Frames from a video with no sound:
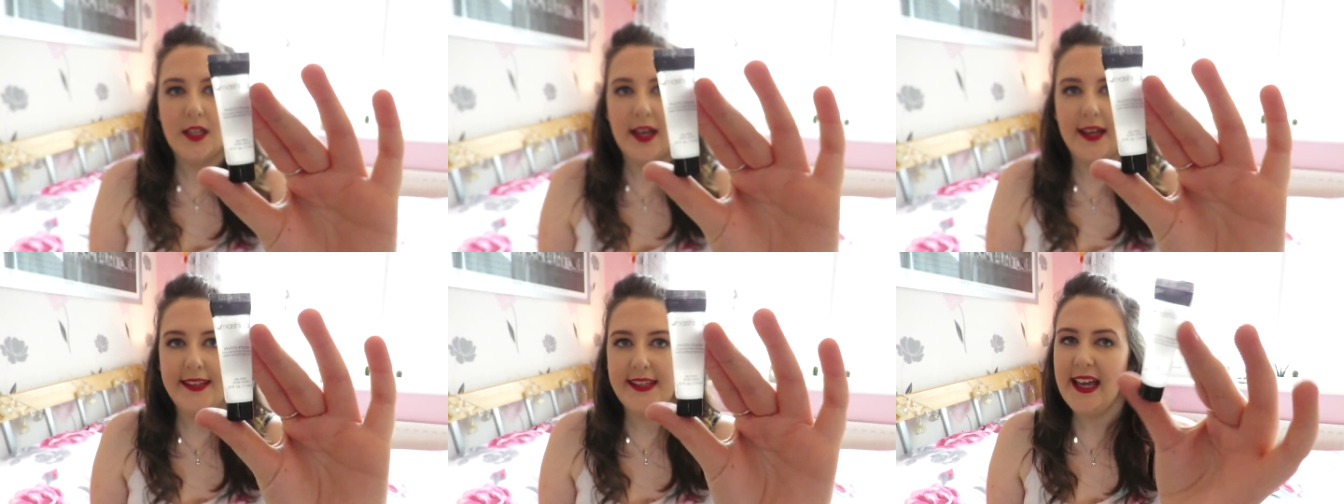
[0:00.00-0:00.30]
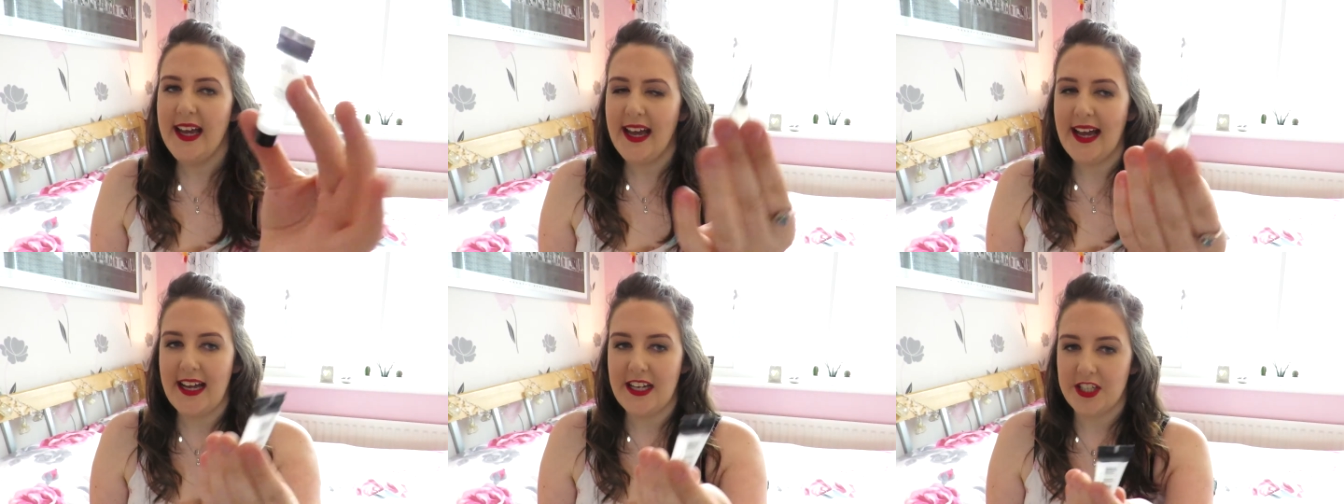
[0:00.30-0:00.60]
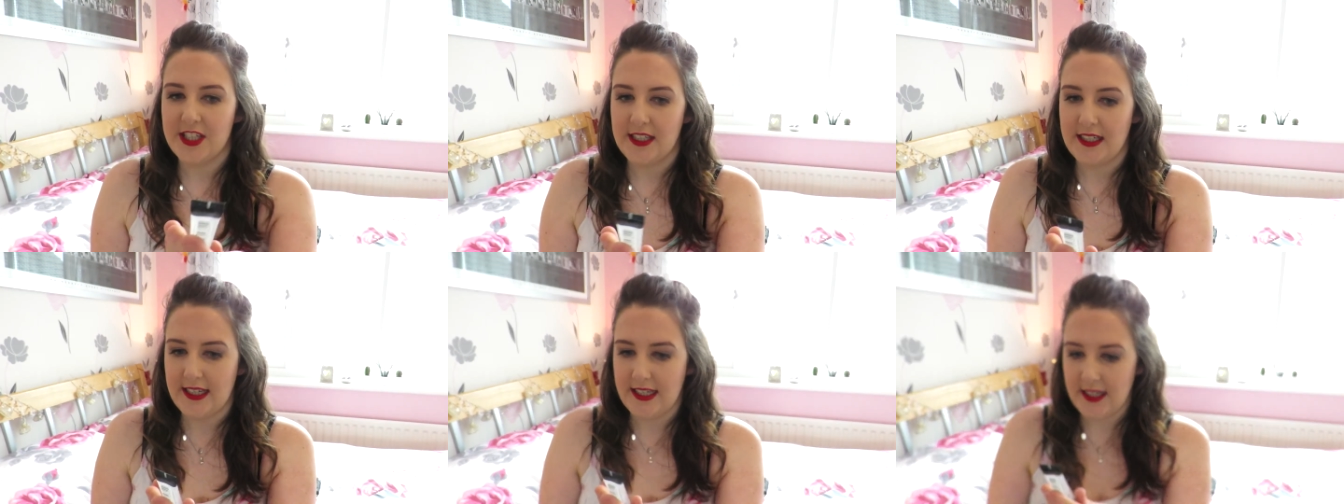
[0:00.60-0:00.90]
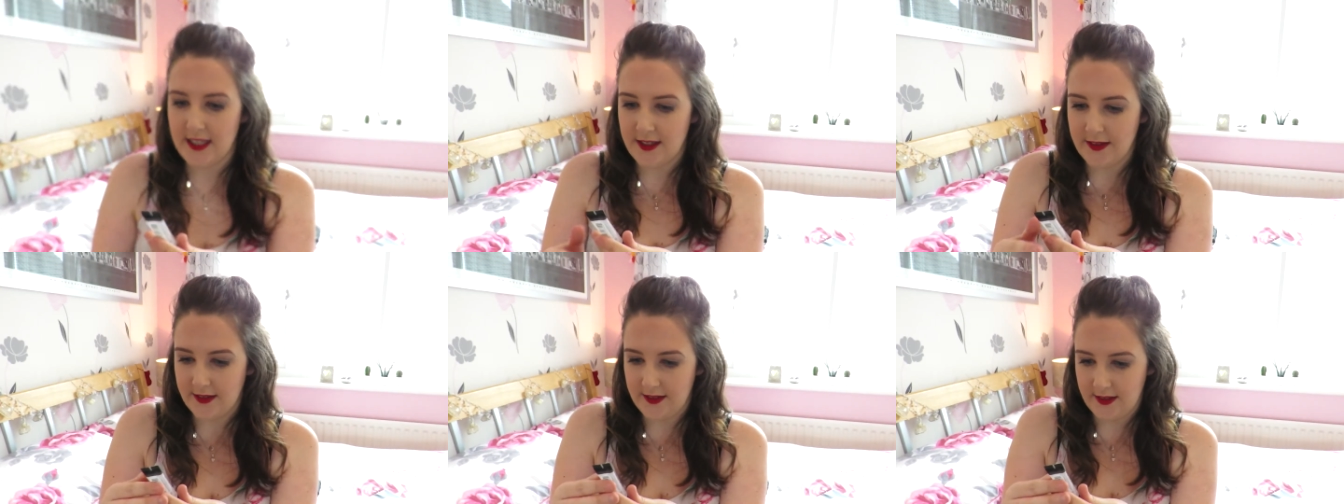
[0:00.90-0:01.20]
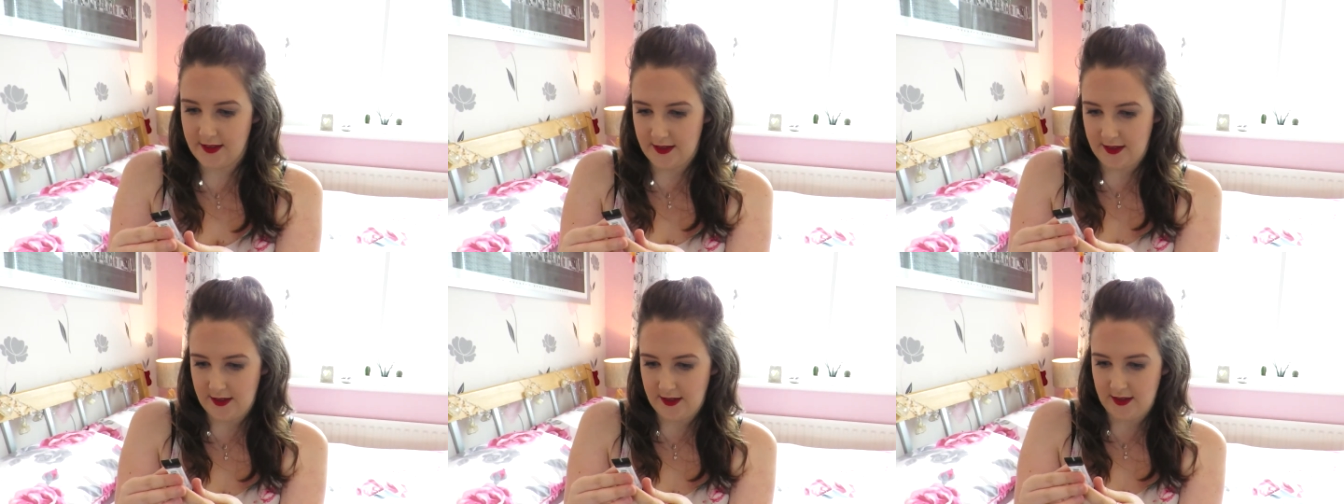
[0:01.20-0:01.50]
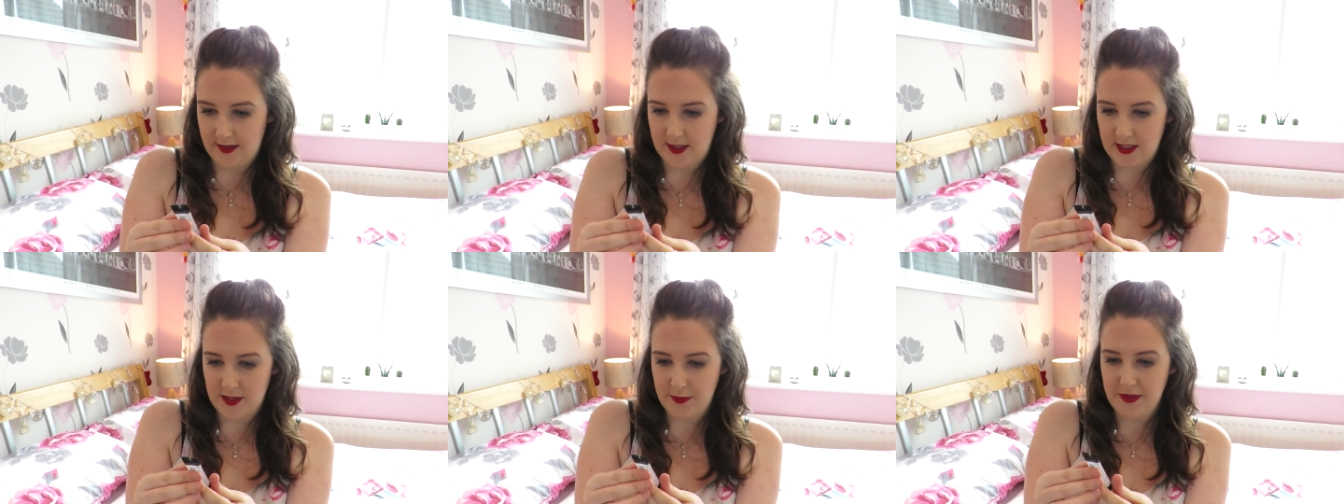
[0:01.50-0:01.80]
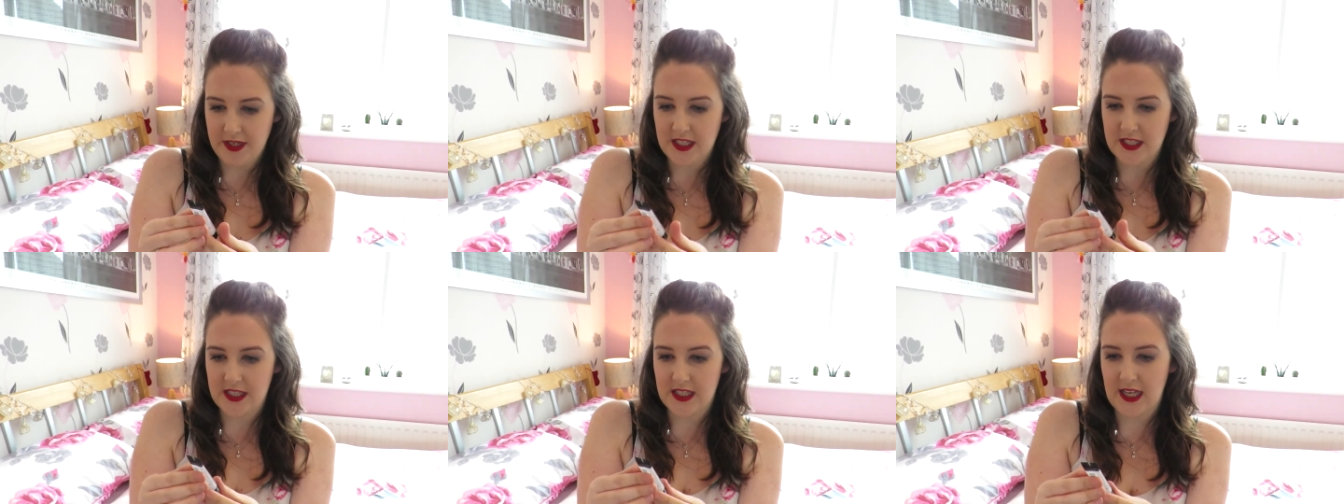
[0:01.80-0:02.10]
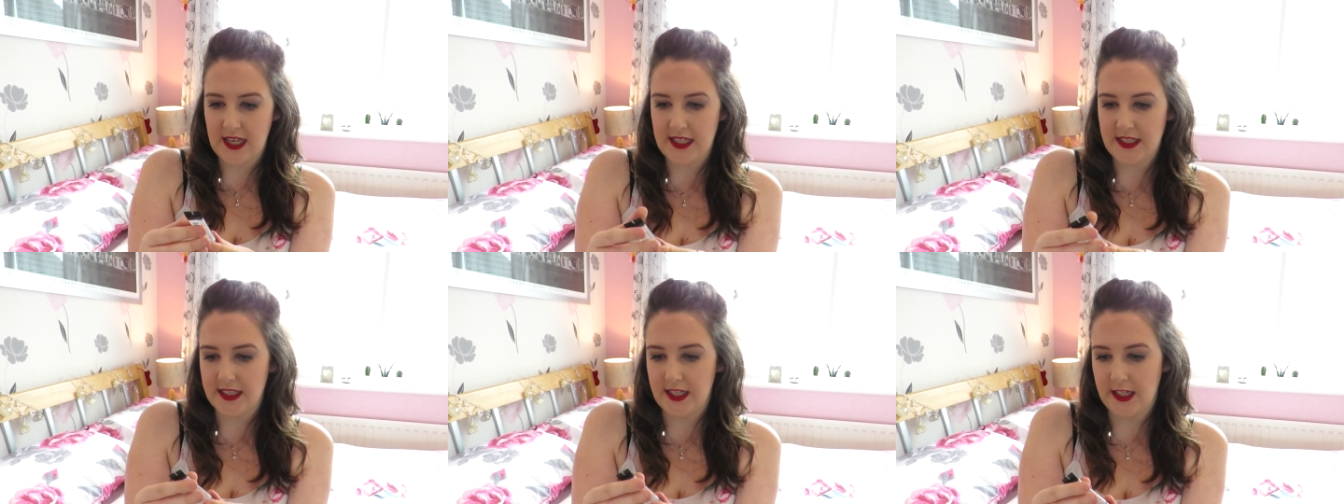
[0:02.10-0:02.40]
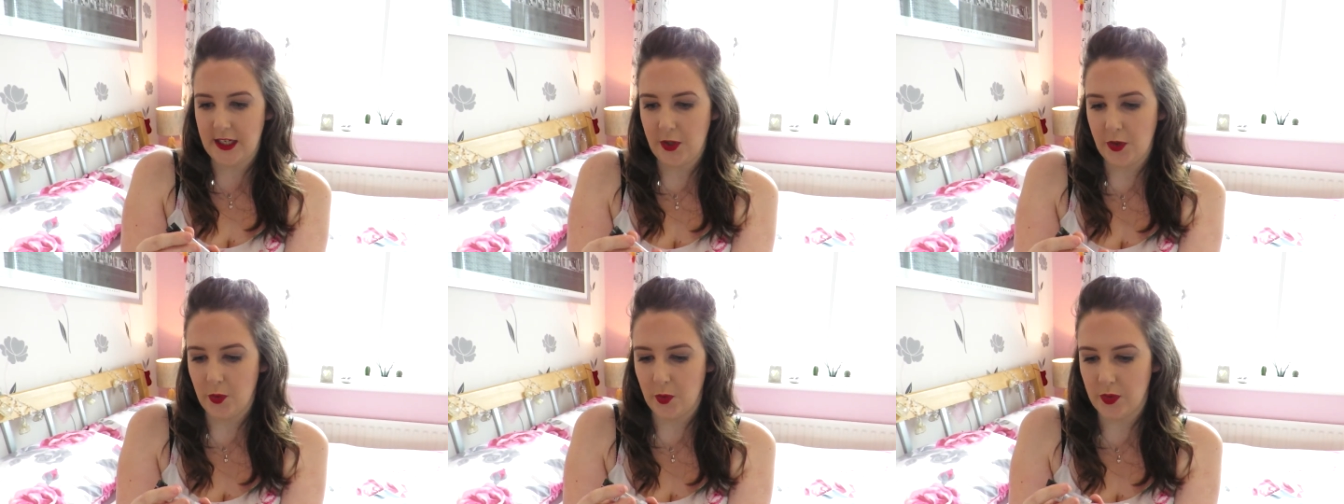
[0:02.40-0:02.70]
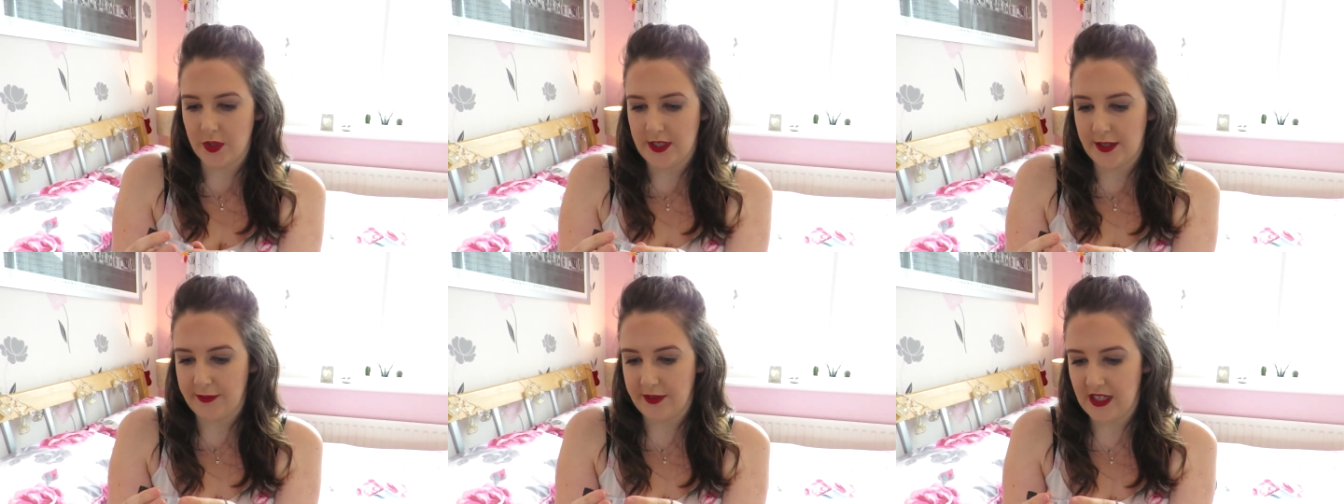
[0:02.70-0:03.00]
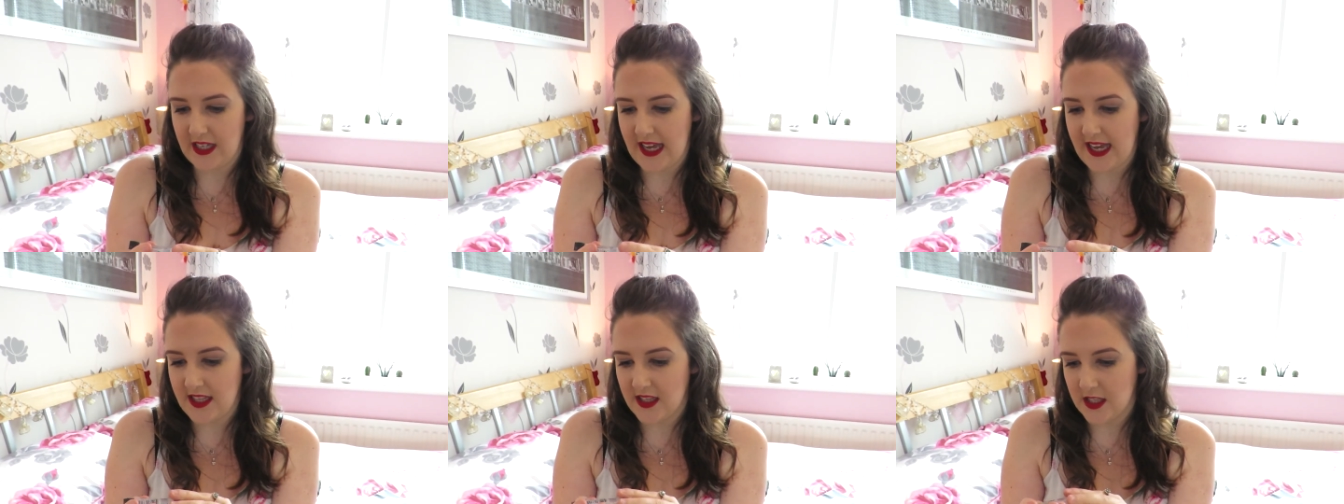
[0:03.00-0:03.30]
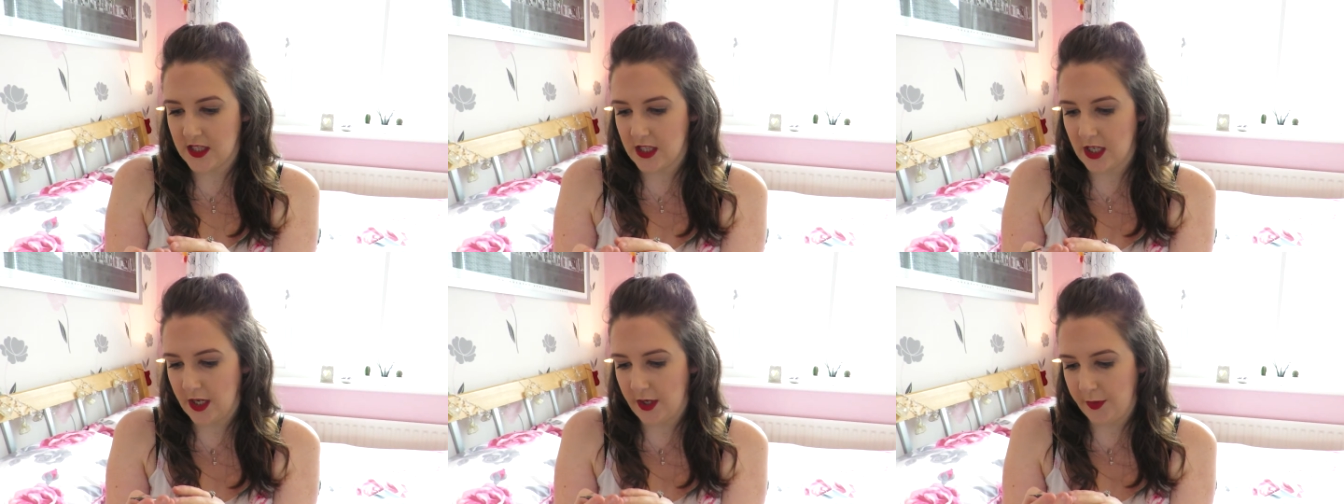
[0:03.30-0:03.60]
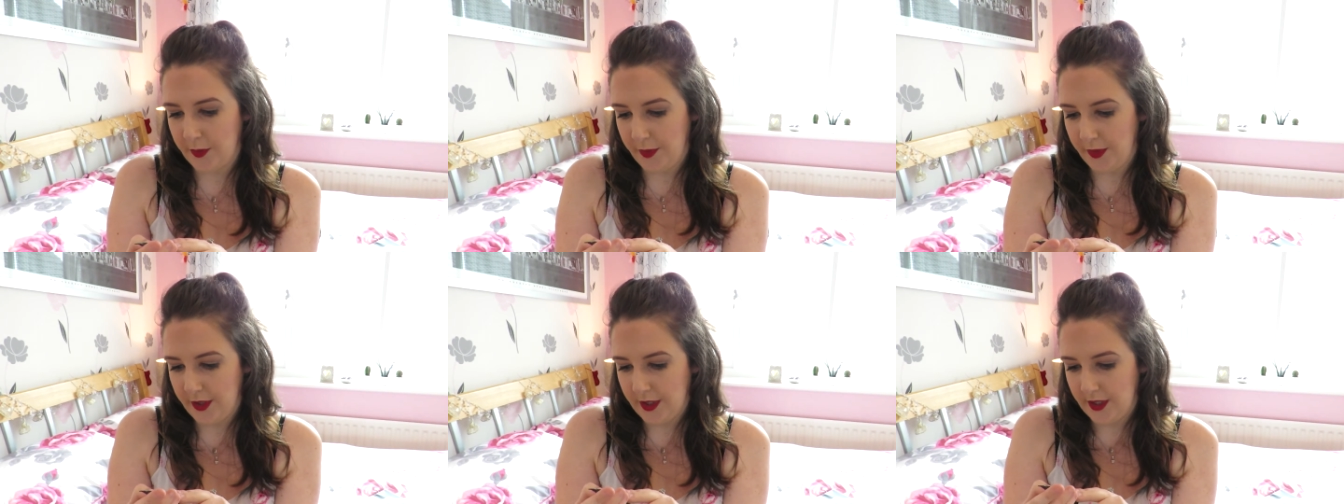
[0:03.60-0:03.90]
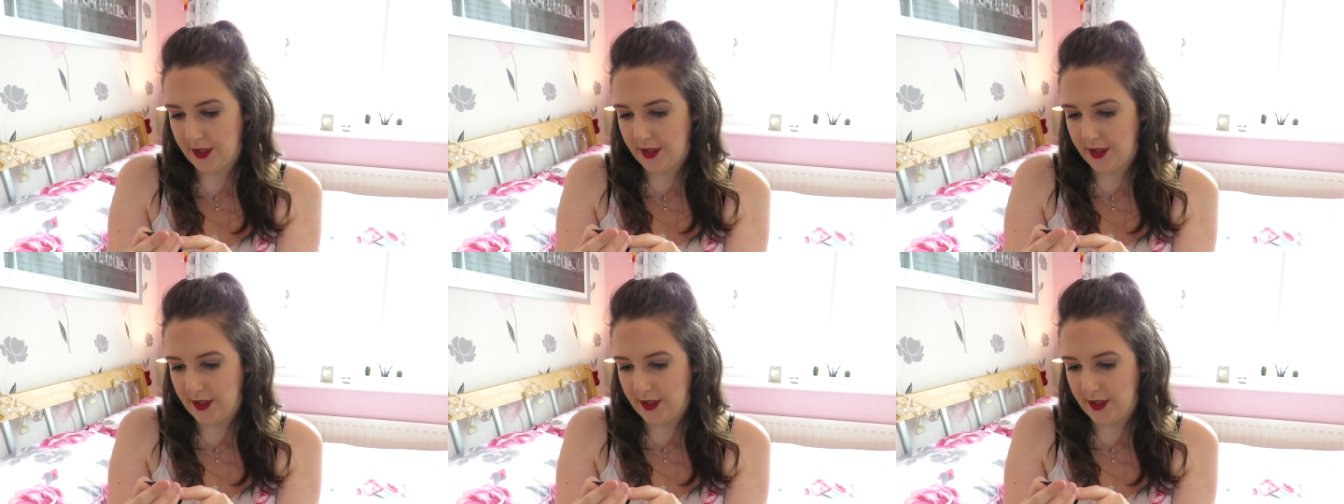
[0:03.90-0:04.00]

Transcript: And that actually was a bigger size than I thought I would get. So,